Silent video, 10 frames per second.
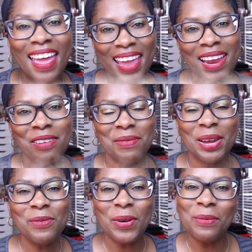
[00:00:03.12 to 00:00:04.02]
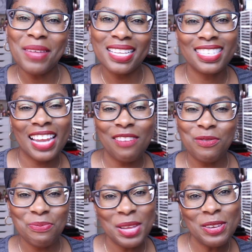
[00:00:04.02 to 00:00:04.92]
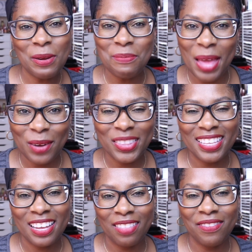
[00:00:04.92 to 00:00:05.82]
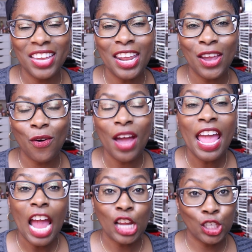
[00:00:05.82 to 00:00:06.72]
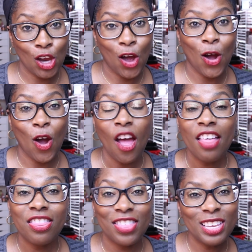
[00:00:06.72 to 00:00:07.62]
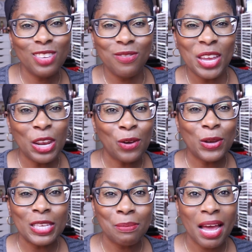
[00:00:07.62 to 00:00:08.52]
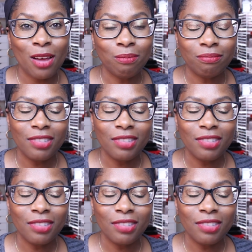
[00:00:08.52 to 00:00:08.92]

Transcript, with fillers: Hey everybody, welcome back to Life Meach. I'm back with another video, and y'all, this video is about